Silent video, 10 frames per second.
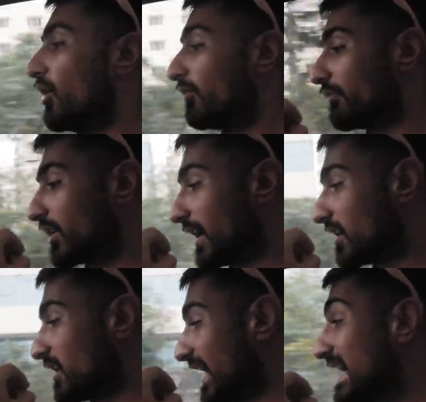of
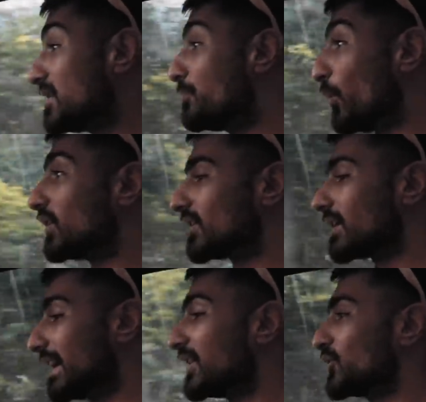input
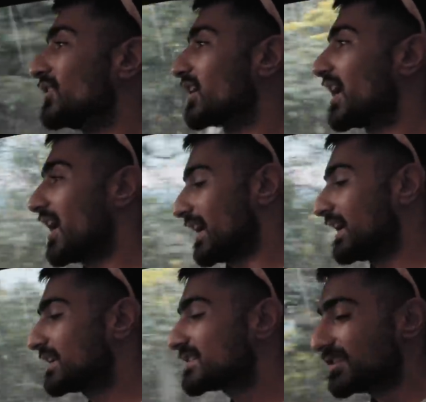into the car
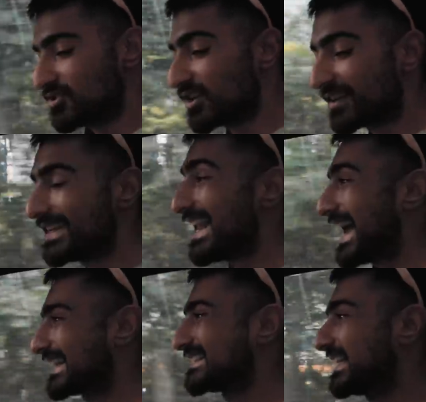it is such a
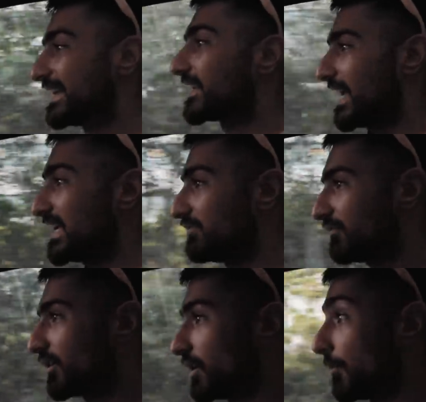relaxing
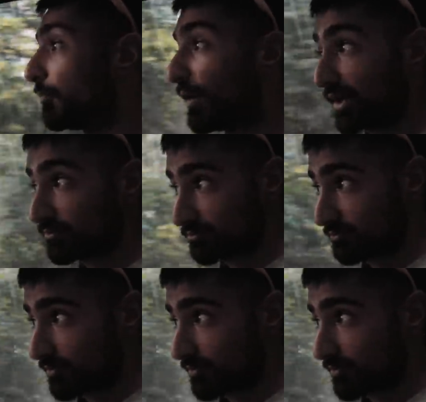drive but